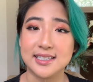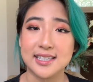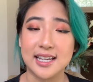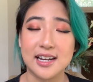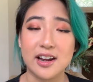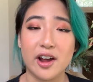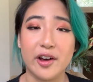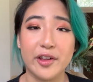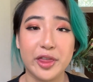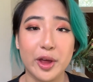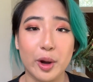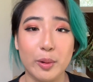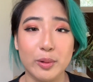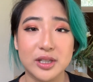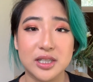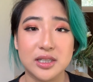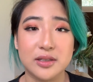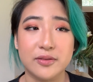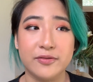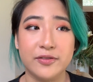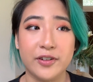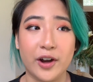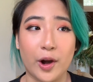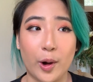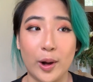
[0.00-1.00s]
and although it's
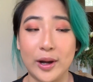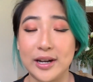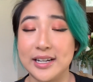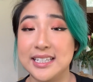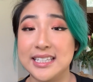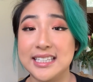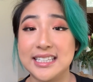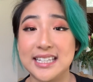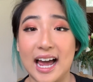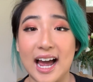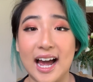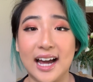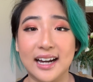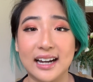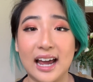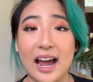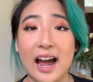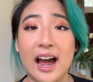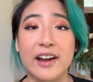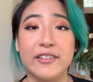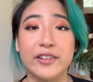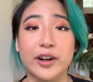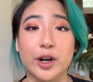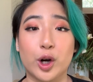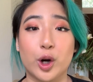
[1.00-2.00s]
very sad
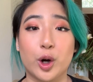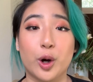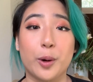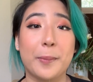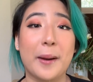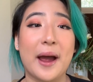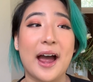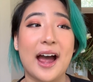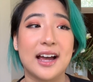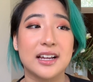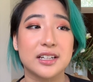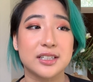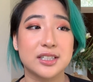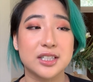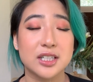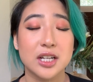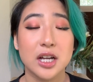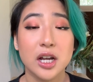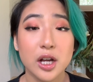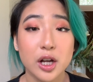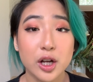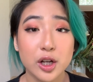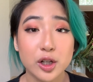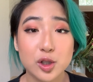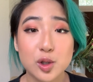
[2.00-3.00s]
having her pass,
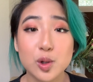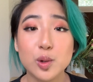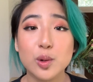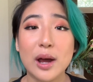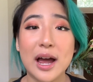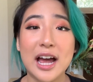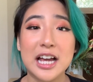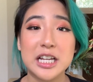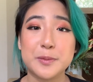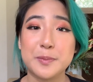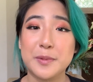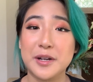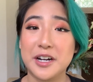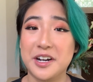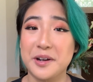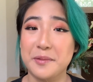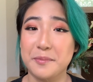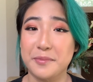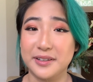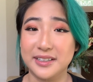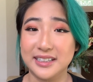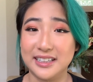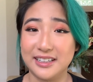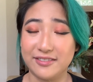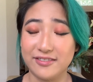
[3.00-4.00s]
Doodle has been
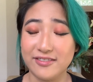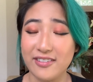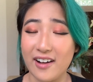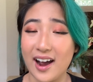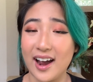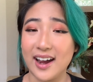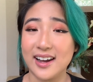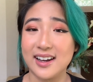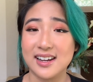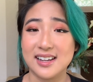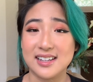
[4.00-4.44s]
completely fine.